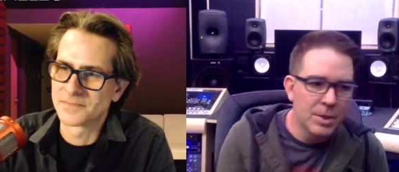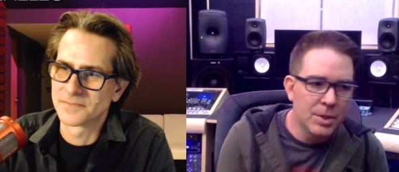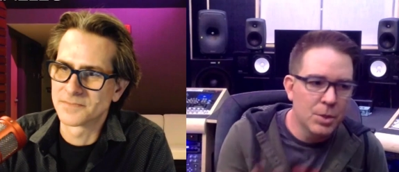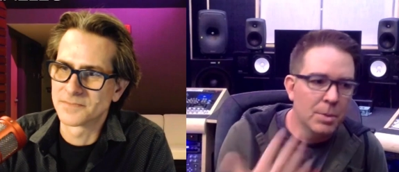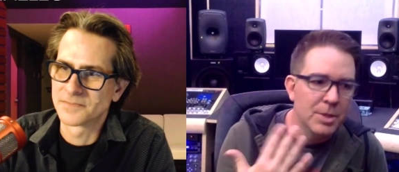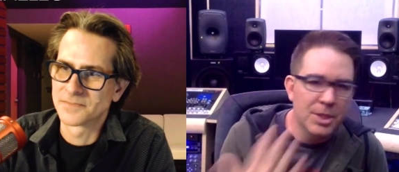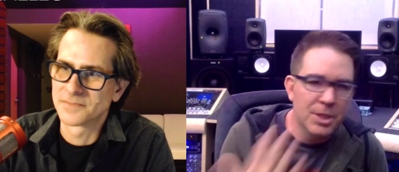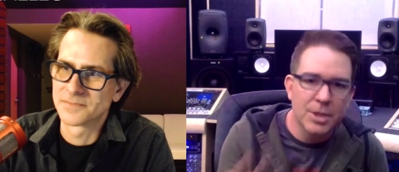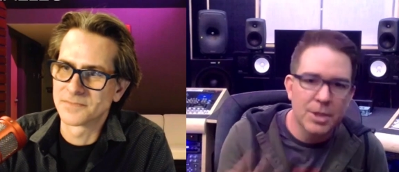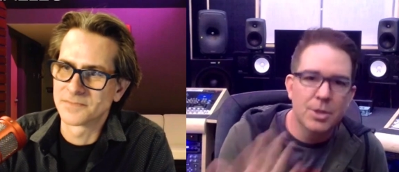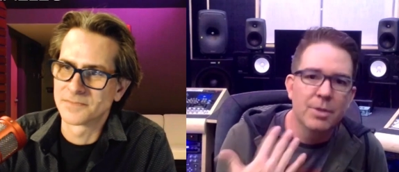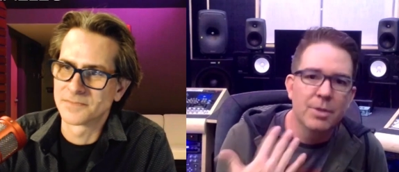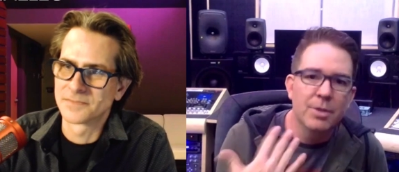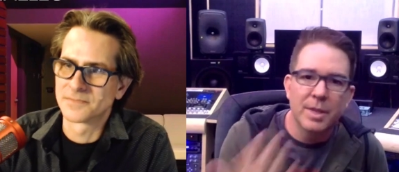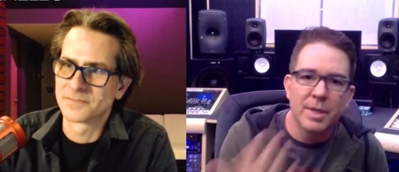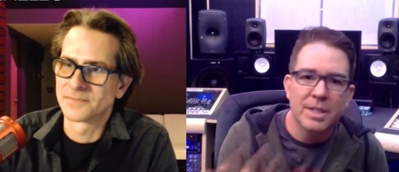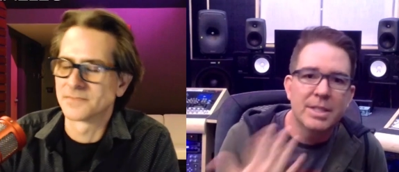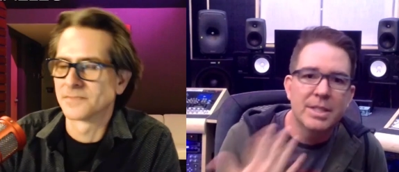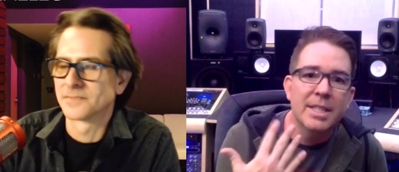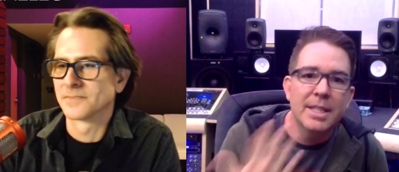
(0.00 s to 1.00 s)
Speaker 1: much easier if we can
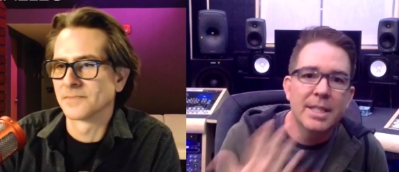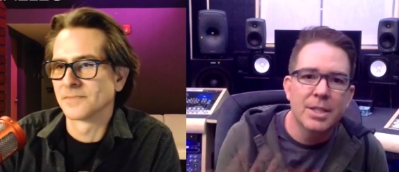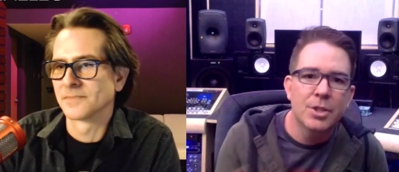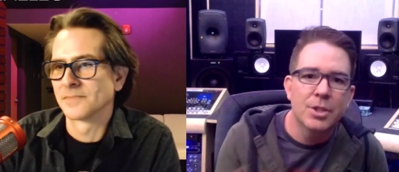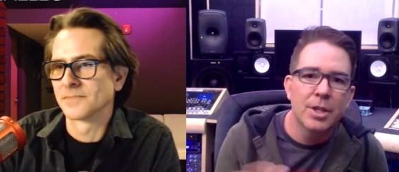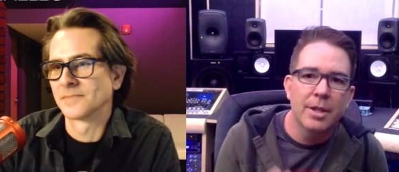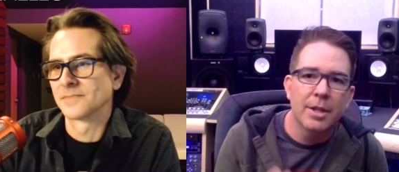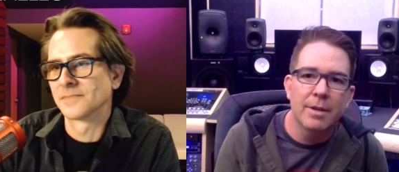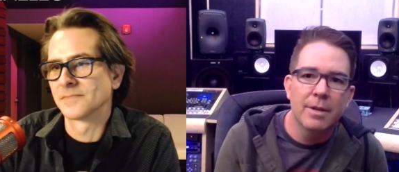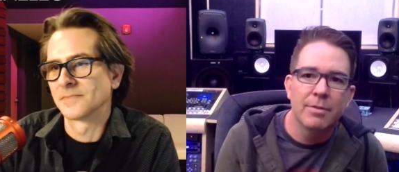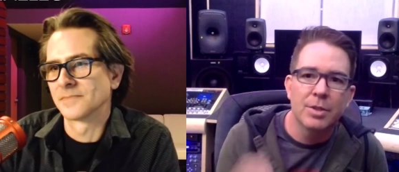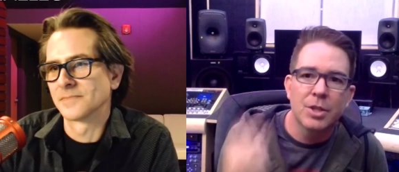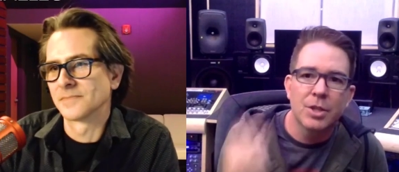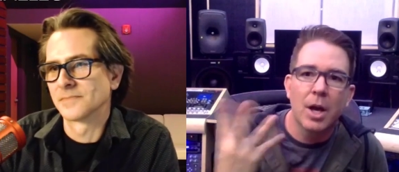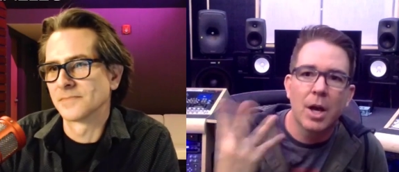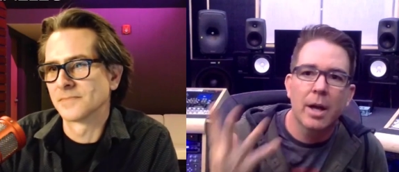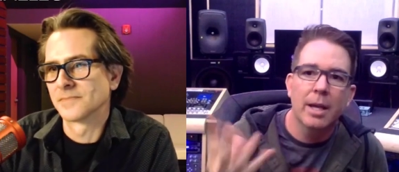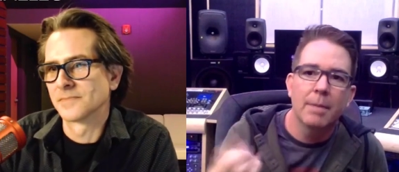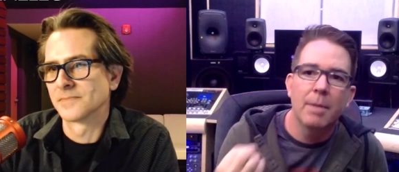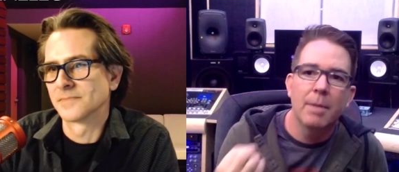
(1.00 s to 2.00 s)
see each other if we're
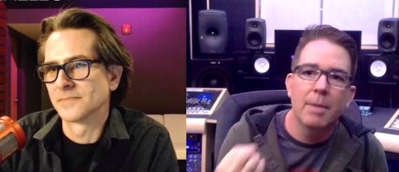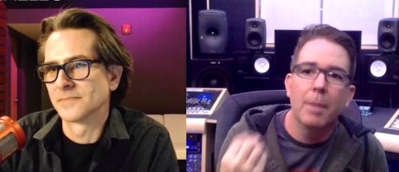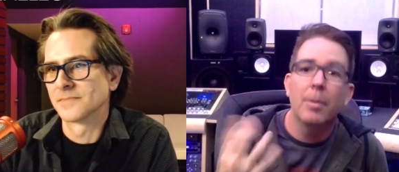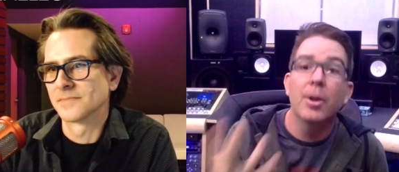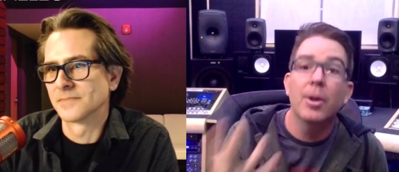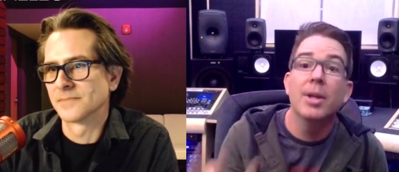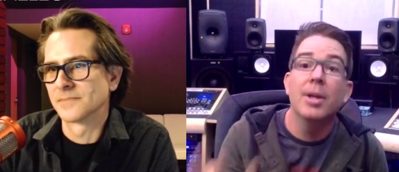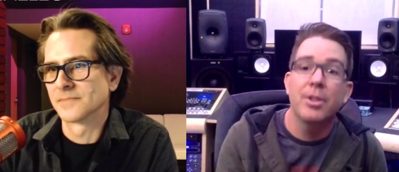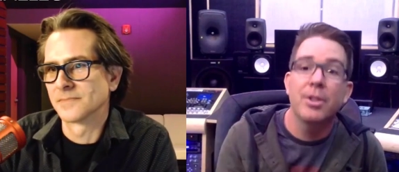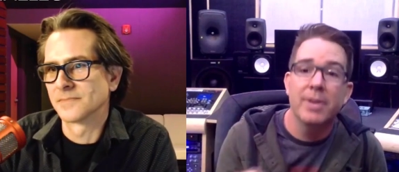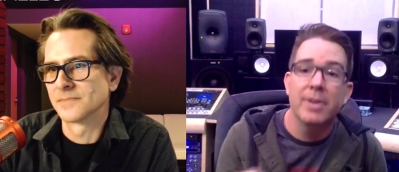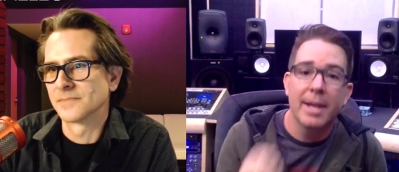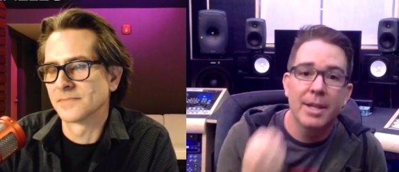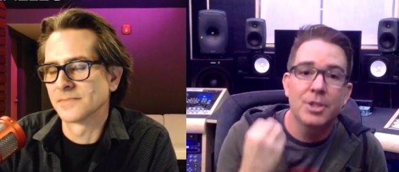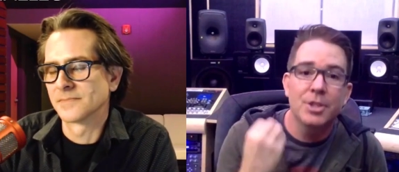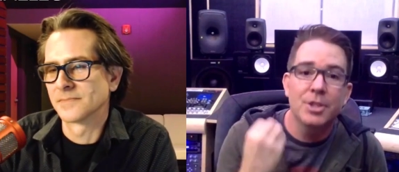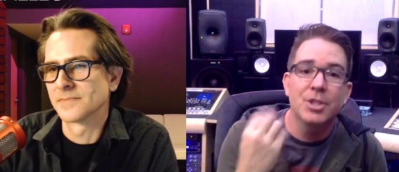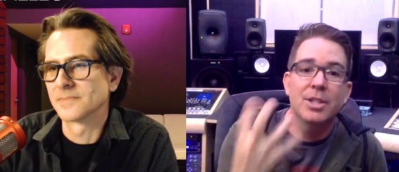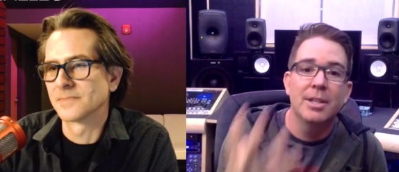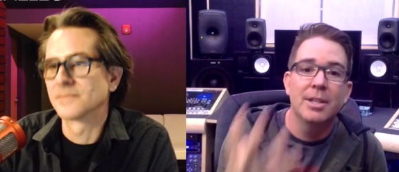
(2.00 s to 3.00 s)
talking about
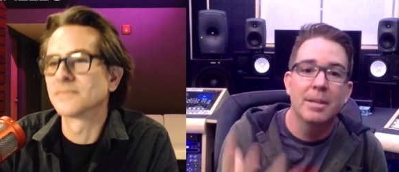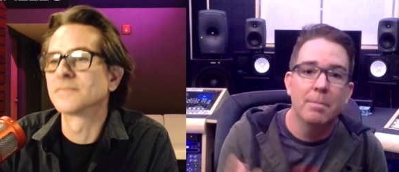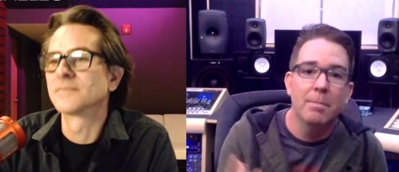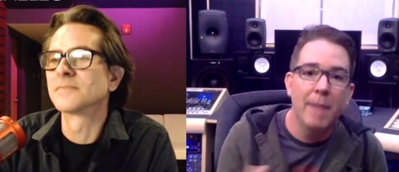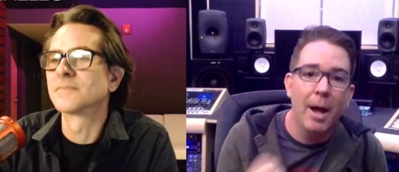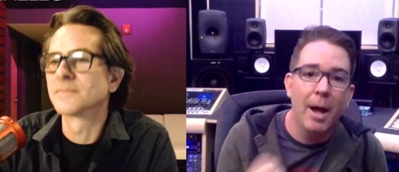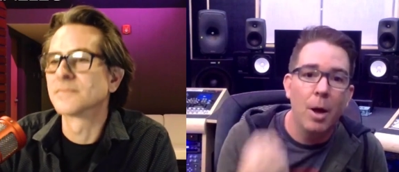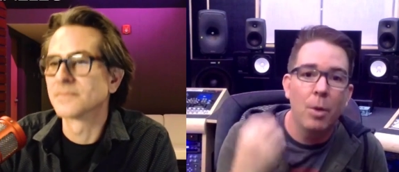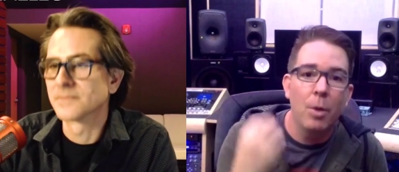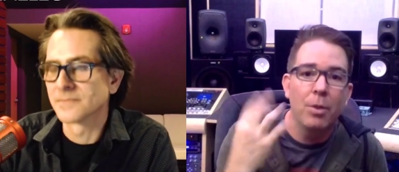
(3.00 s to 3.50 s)
pronunciation and mouth